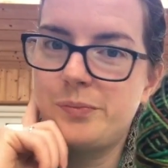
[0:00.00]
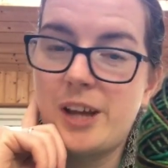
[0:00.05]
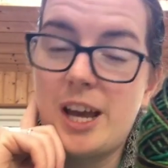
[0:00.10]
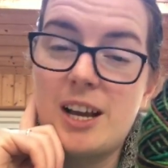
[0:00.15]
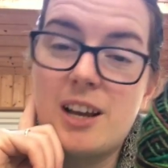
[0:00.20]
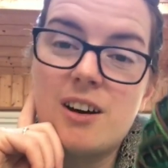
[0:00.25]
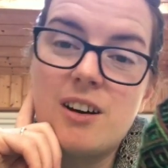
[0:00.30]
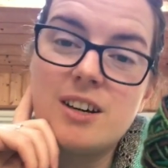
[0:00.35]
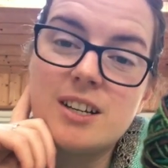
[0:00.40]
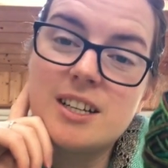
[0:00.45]
I
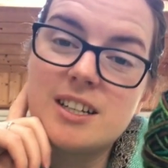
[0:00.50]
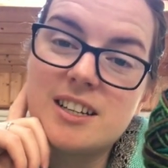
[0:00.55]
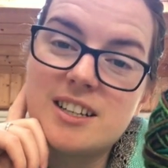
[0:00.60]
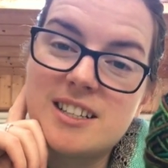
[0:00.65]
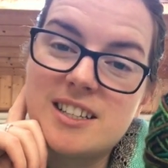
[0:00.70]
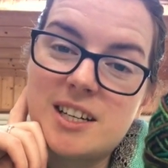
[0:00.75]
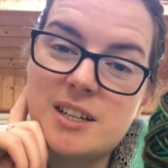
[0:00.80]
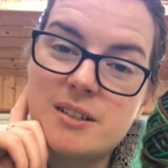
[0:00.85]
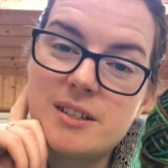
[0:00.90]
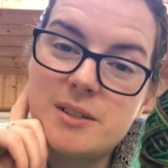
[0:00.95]
got it
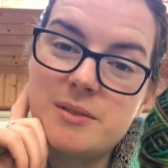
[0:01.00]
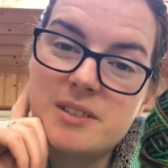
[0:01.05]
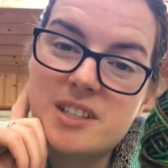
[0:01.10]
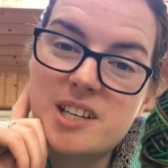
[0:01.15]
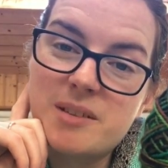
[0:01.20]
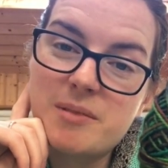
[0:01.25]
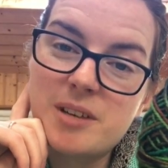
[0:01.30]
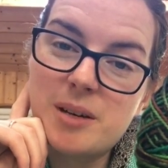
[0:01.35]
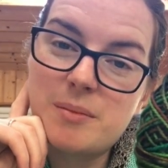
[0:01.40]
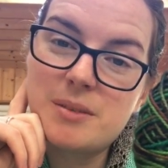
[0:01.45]
because it was
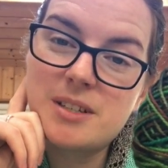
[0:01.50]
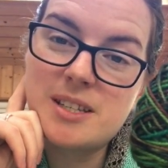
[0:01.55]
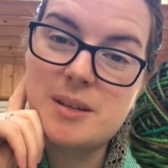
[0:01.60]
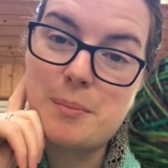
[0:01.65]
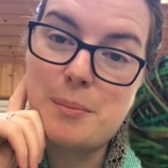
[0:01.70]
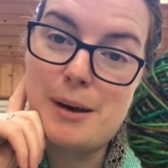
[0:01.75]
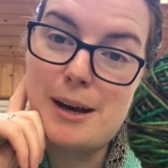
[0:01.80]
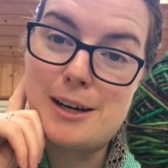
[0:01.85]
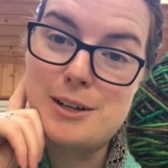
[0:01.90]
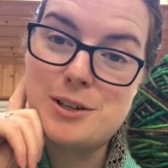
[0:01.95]
coming up to
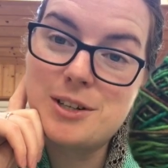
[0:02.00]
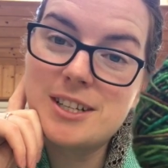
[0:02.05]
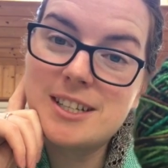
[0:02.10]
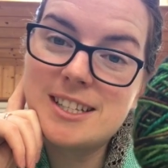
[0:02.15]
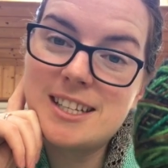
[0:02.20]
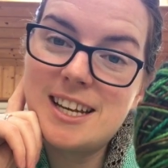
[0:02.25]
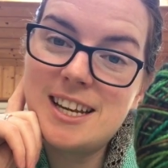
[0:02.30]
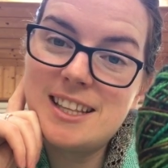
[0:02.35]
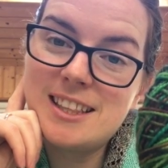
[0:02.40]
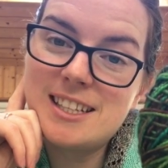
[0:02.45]
St. Patrick's
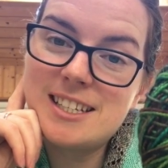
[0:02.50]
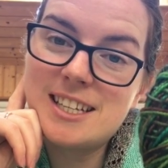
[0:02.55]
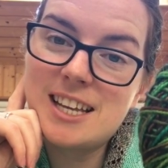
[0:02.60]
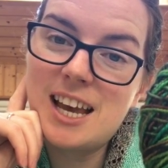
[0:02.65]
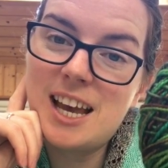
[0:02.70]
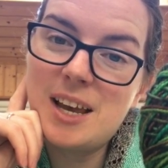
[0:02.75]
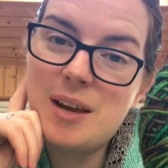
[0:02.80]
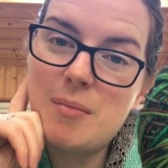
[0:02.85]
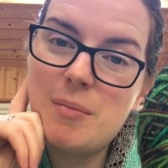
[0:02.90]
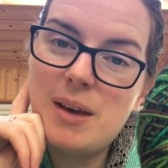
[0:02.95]
Day at the
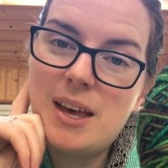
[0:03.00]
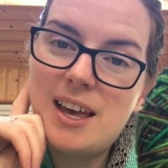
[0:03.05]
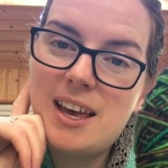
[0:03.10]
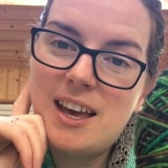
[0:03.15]
time.